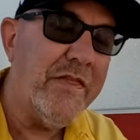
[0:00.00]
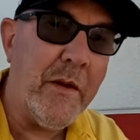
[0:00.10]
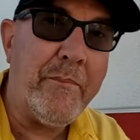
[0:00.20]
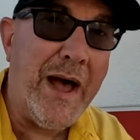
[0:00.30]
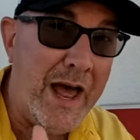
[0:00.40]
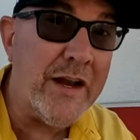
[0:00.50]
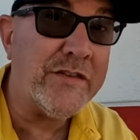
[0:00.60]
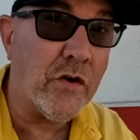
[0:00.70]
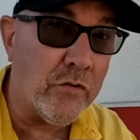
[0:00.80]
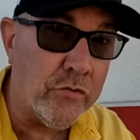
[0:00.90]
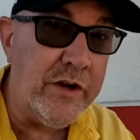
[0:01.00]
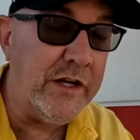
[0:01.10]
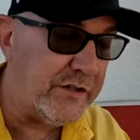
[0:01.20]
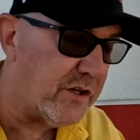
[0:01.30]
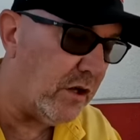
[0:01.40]
the patties are
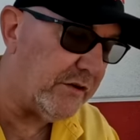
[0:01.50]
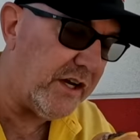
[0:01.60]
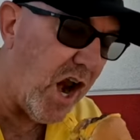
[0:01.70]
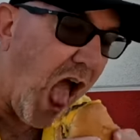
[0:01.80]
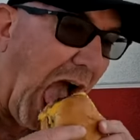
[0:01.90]
really salty.